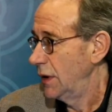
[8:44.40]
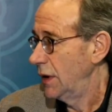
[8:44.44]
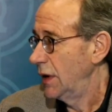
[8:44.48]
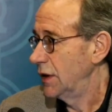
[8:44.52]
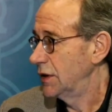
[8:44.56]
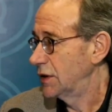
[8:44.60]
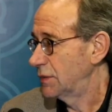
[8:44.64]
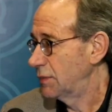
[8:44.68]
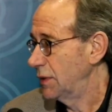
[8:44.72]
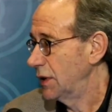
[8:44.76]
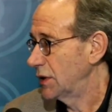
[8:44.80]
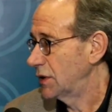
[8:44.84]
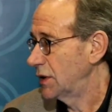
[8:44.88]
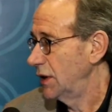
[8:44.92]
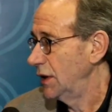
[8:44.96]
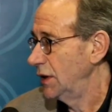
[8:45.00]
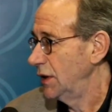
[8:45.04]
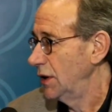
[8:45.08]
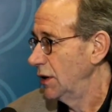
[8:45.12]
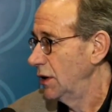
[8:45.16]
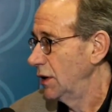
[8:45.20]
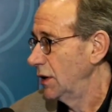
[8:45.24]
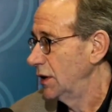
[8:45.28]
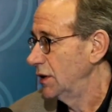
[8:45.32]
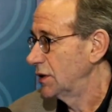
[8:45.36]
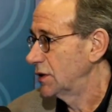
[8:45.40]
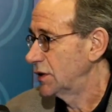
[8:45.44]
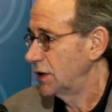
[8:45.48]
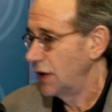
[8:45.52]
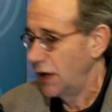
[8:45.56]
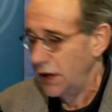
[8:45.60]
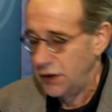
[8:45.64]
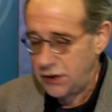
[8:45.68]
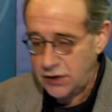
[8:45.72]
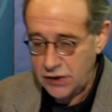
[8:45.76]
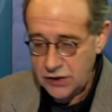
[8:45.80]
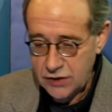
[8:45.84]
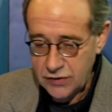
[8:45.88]
especially in the early
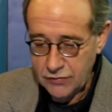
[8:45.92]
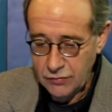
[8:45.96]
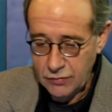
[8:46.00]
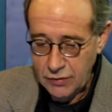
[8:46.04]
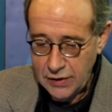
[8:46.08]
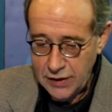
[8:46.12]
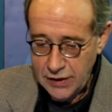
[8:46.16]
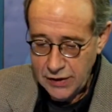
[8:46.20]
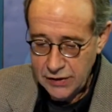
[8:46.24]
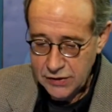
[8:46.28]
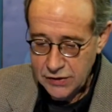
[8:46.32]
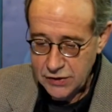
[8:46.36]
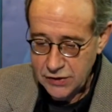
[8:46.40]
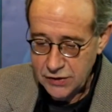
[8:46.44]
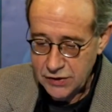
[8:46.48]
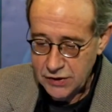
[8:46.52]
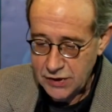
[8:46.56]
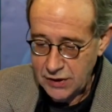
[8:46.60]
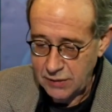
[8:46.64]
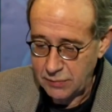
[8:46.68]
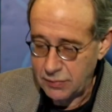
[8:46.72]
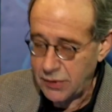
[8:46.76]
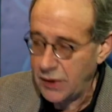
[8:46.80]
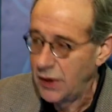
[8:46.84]
stages of a relationship.